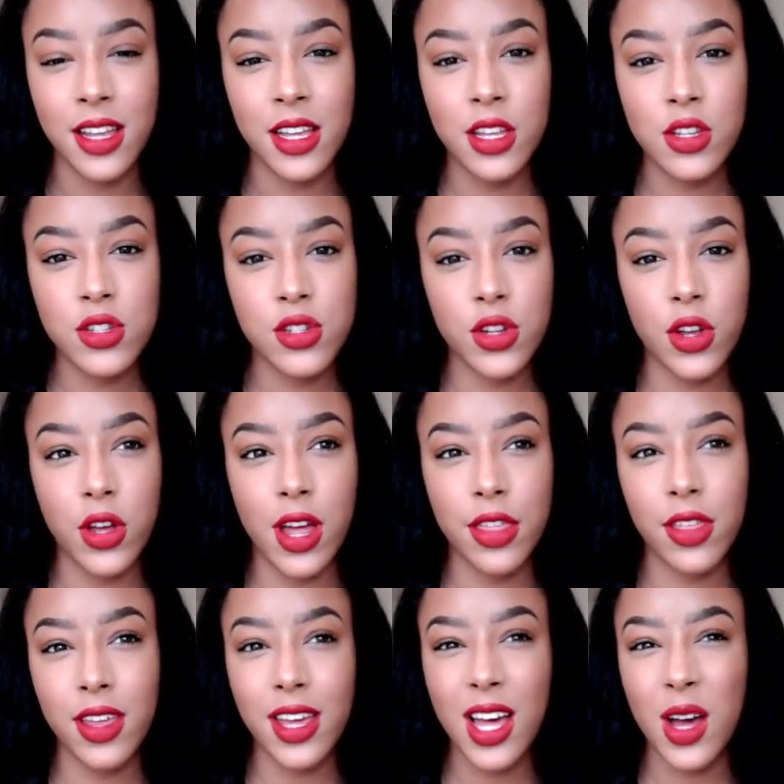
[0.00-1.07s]
So I
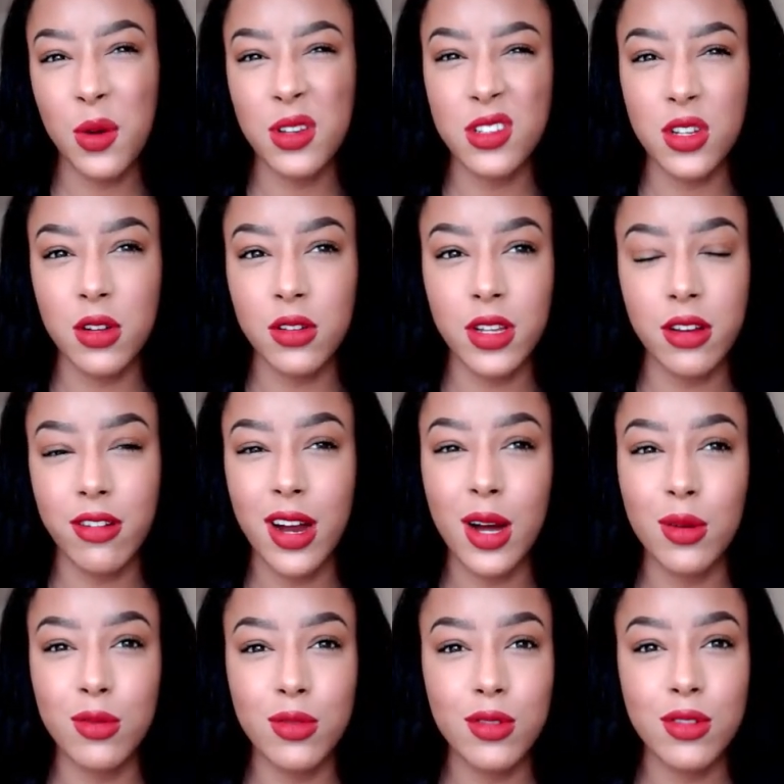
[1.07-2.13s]
think I was only
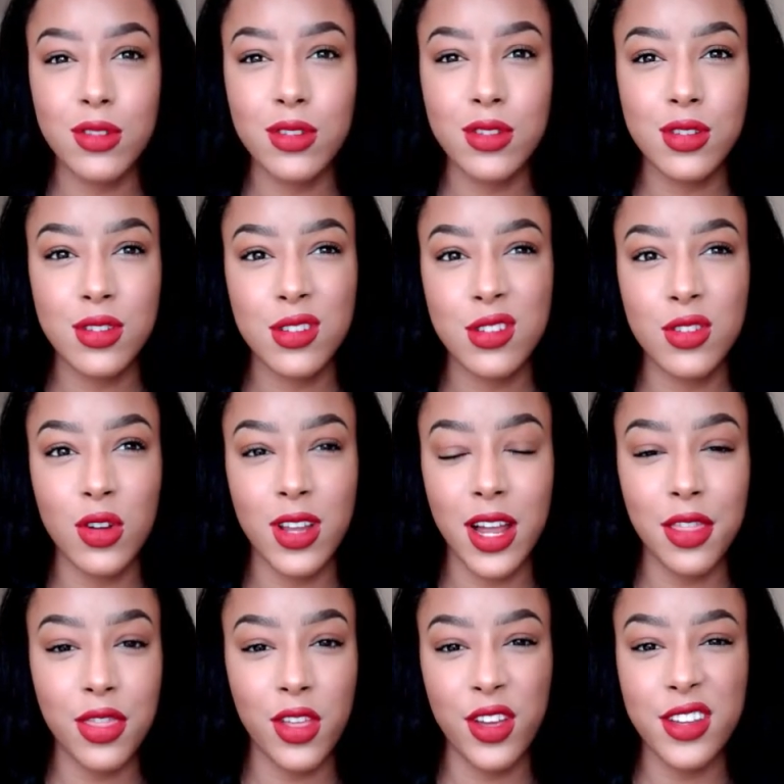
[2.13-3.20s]
around sort of like
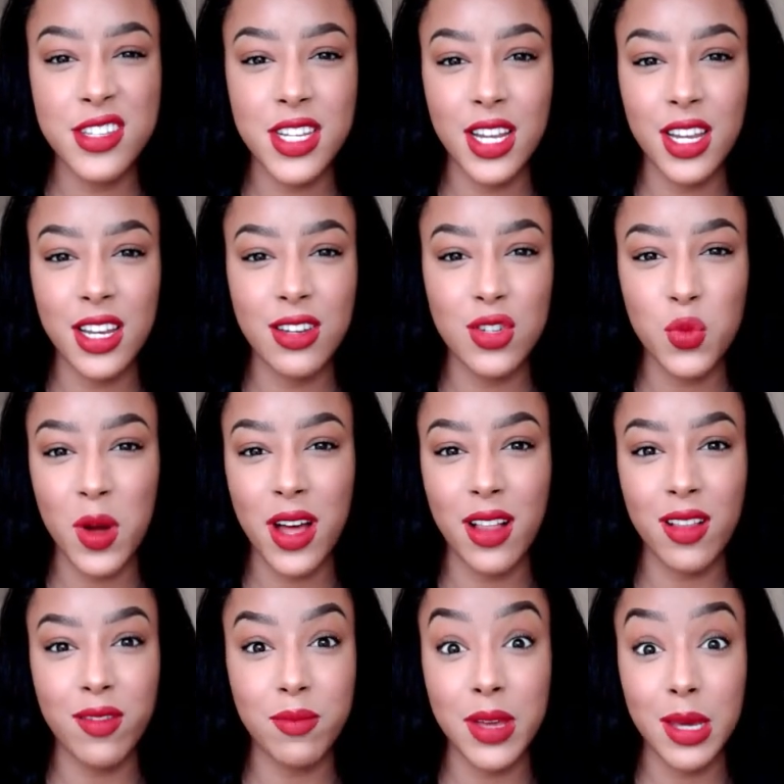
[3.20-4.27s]
13, 12
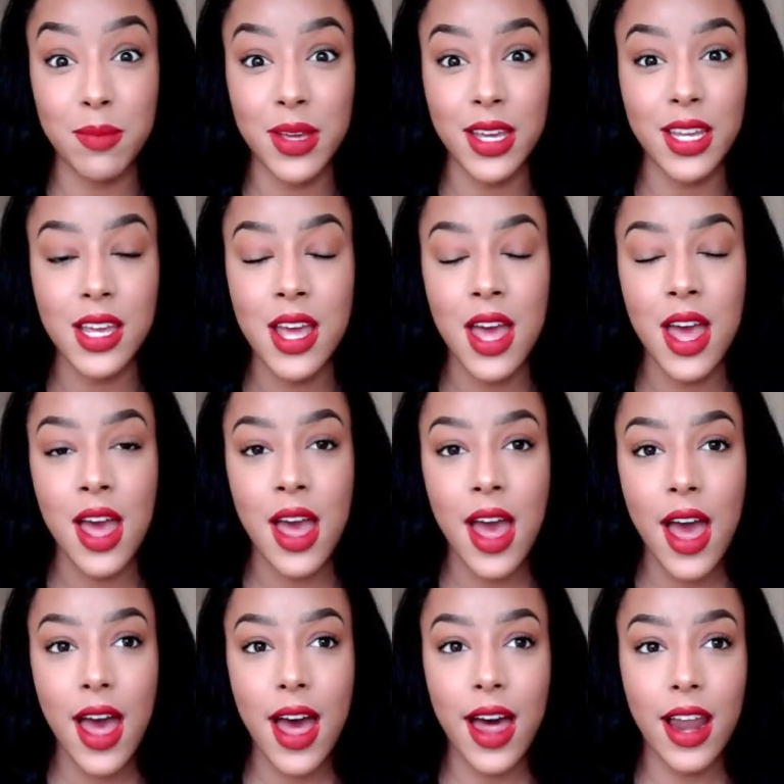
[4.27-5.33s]
maybe.
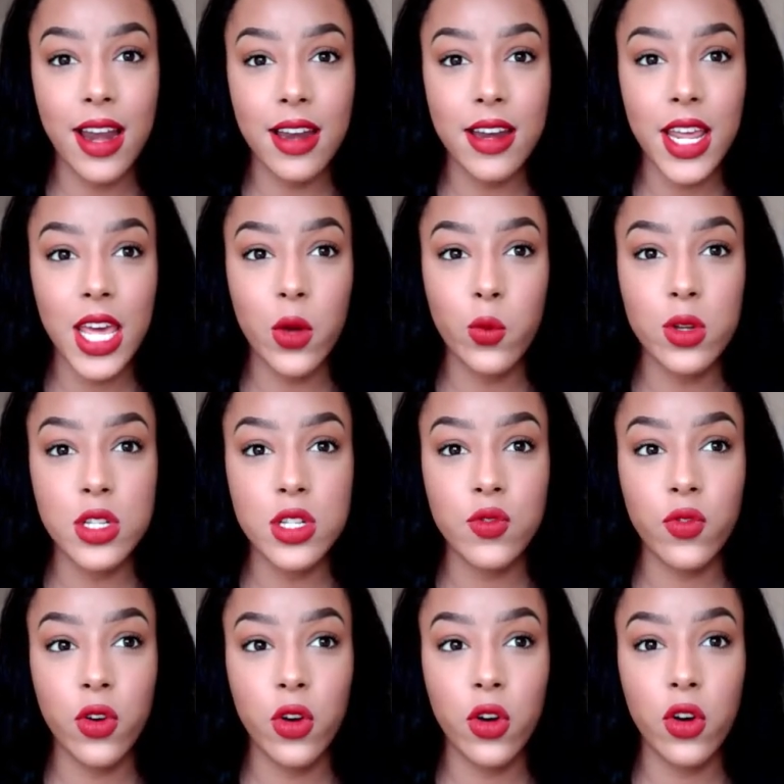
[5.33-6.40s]
And it was
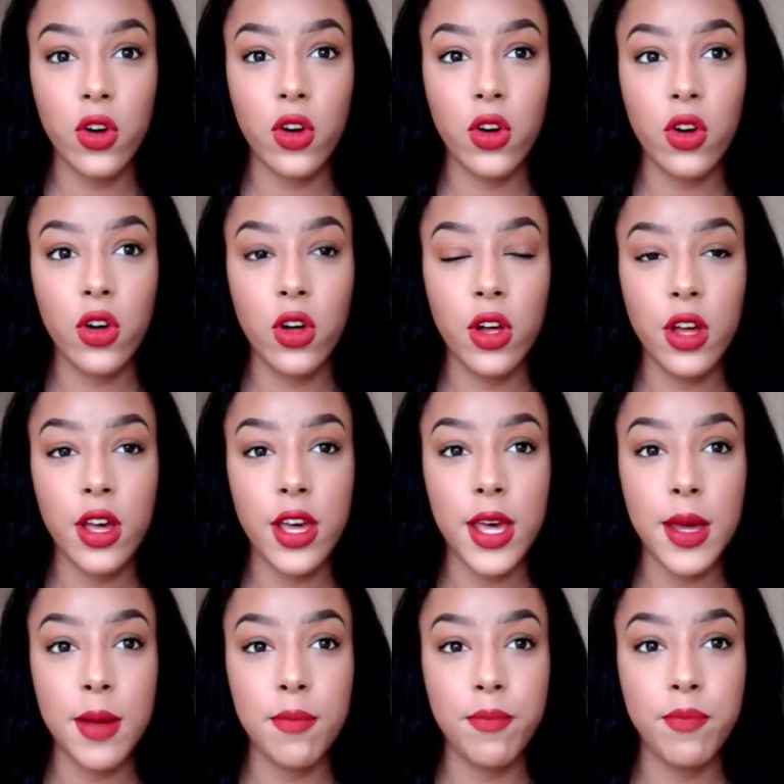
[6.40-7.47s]
for
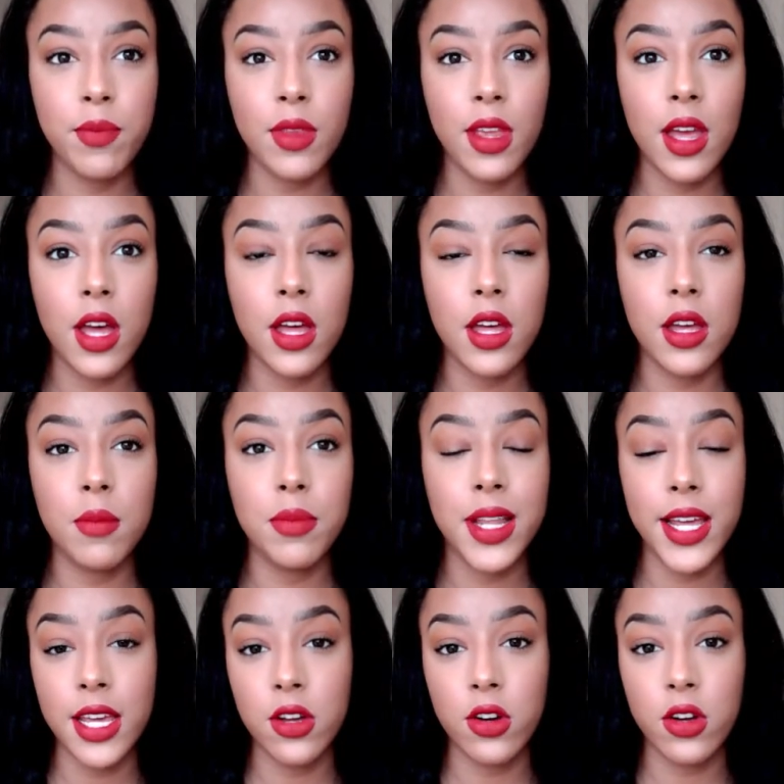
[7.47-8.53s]
a play
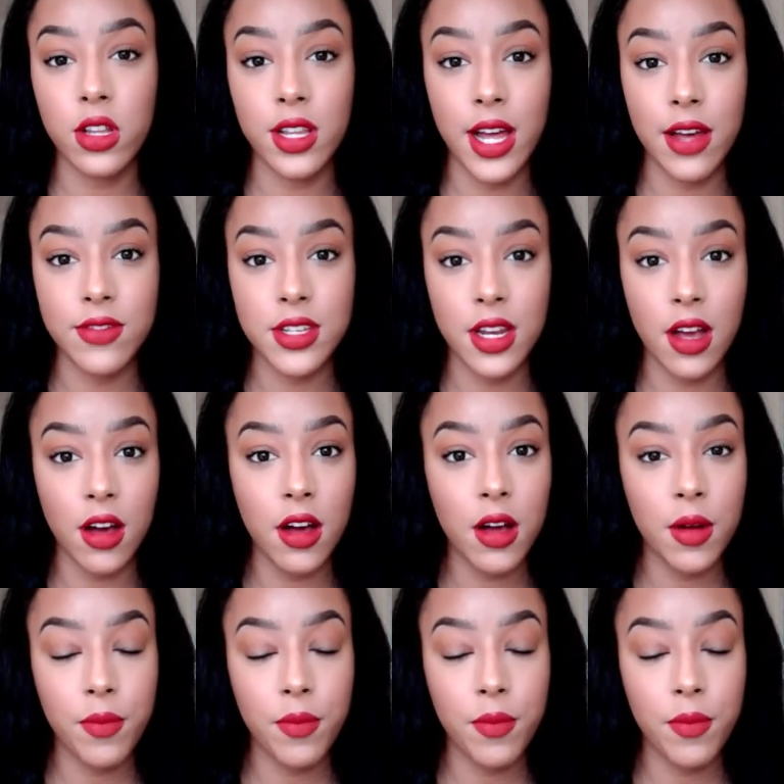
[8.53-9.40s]
called Lives in Art.